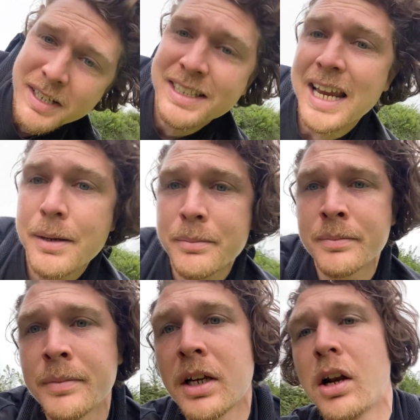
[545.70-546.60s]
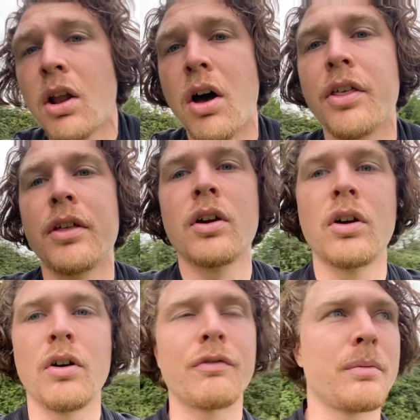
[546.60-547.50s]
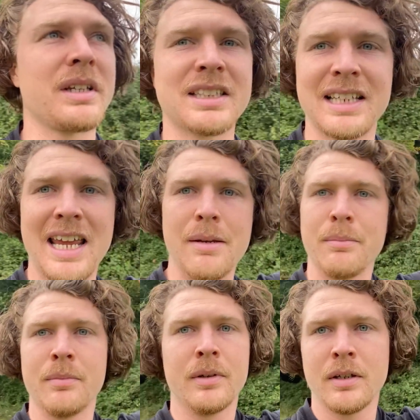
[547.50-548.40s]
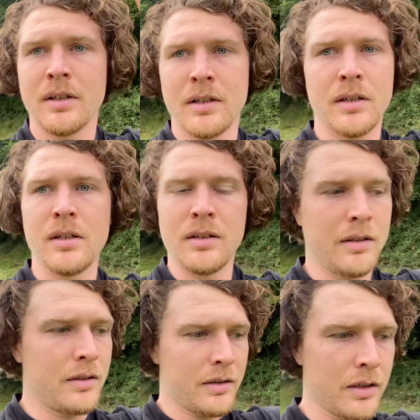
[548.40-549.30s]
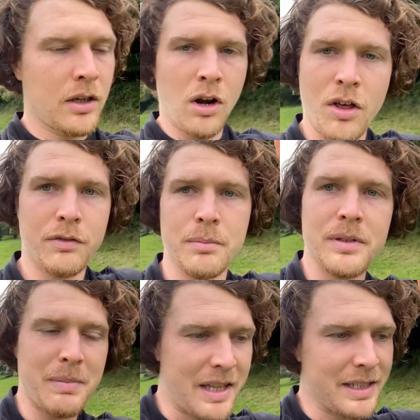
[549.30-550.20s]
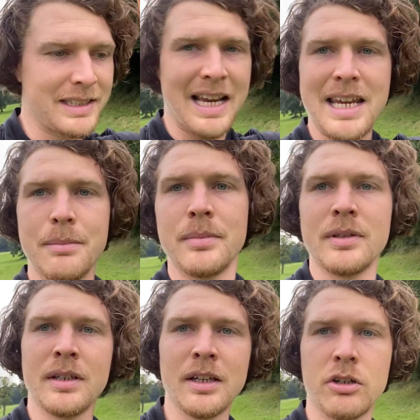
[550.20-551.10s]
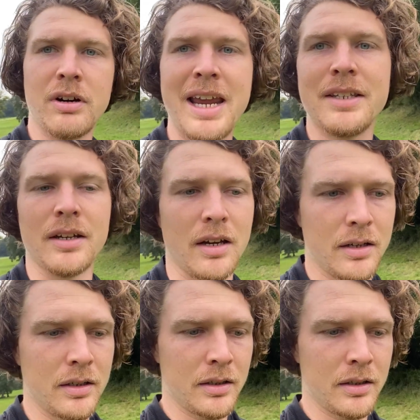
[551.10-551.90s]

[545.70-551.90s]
the same cloth, cut from the same cloth by the same creator.